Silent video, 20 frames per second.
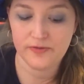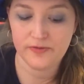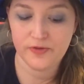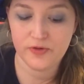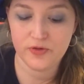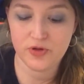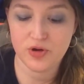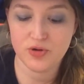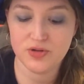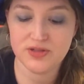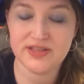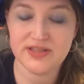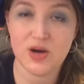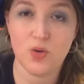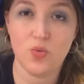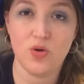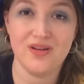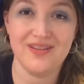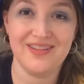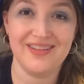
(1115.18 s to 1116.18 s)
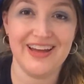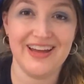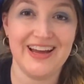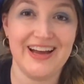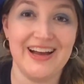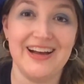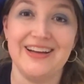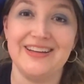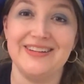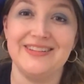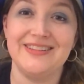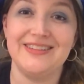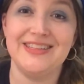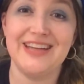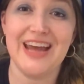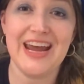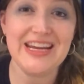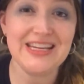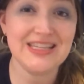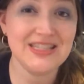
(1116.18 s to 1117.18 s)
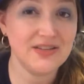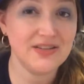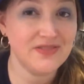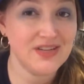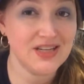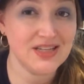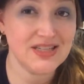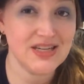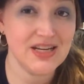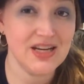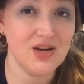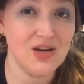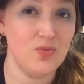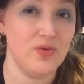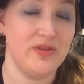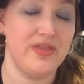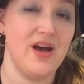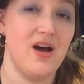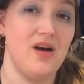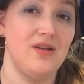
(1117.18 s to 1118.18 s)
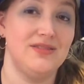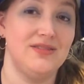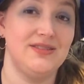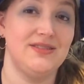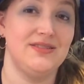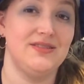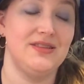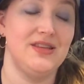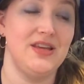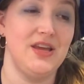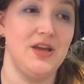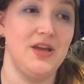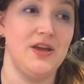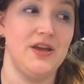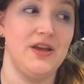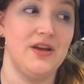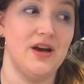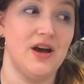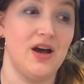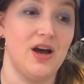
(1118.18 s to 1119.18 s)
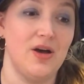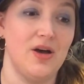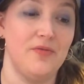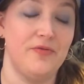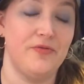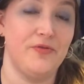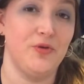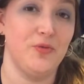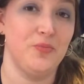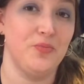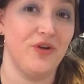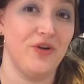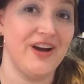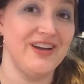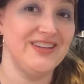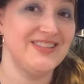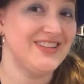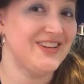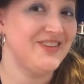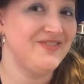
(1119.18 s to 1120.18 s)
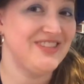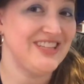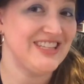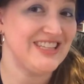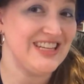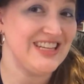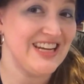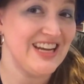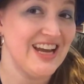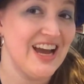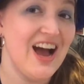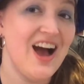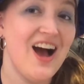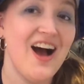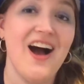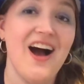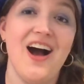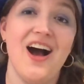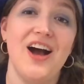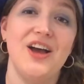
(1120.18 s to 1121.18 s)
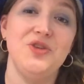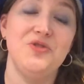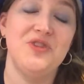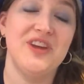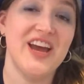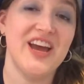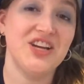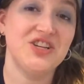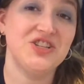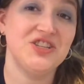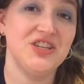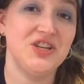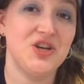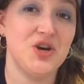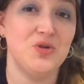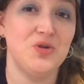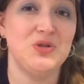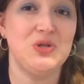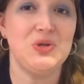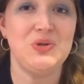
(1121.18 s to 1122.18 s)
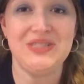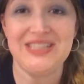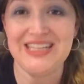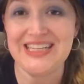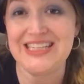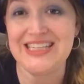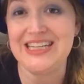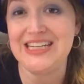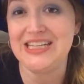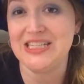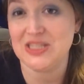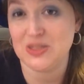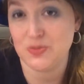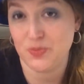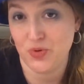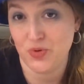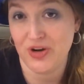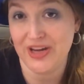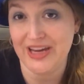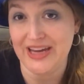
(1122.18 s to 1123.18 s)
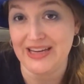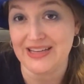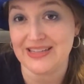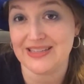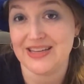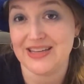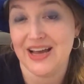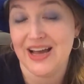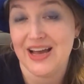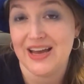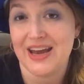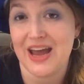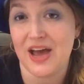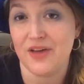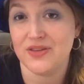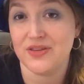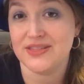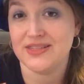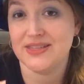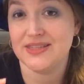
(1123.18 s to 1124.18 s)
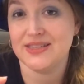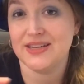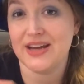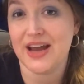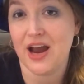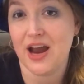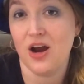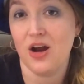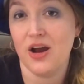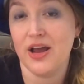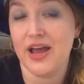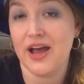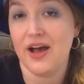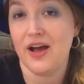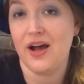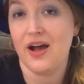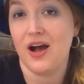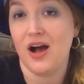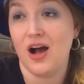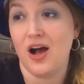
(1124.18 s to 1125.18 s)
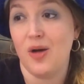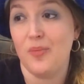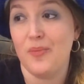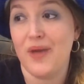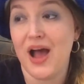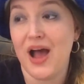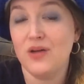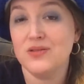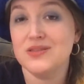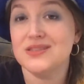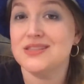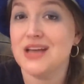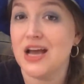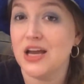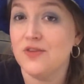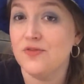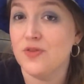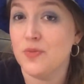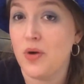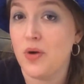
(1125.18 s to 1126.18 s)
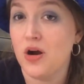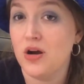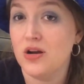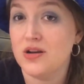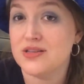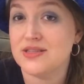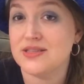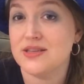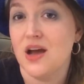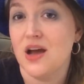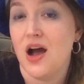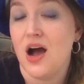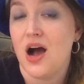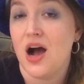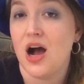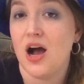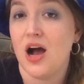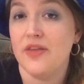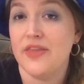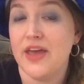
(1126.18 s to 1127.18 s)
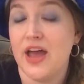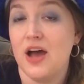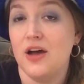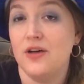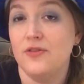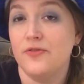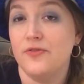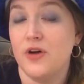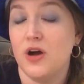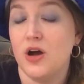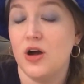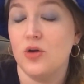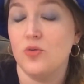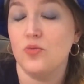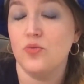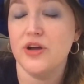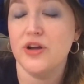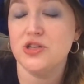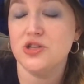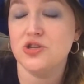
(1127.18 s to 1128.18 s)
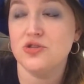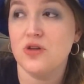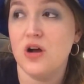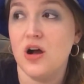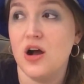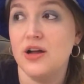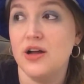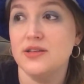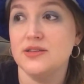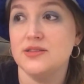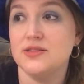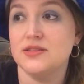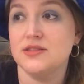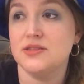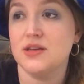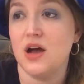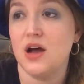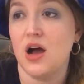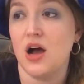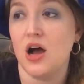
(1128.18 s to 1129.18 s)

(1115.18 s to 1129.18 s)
for those that want like a taste of Disney without the full price of Disney, you can actually go to Disney Springs. Now this is an area outside of the parks. They have restaurants,